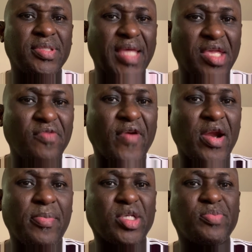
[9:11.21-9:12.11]
Thank you
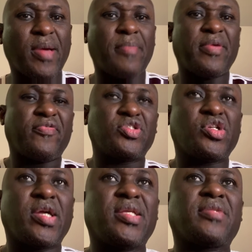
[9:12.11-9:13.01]
very much, Barbie, for
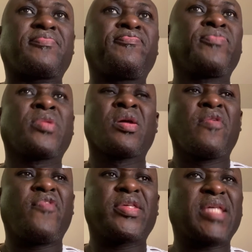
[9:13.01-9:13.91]
joining.
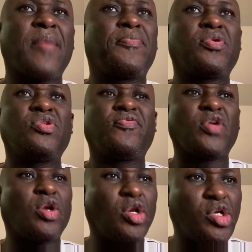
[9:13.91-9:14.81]
For example, you've
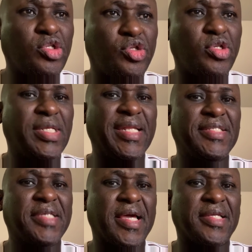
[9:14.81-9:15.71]
done all your due
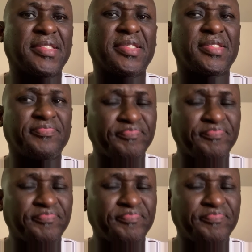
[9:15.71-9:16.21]
diligence,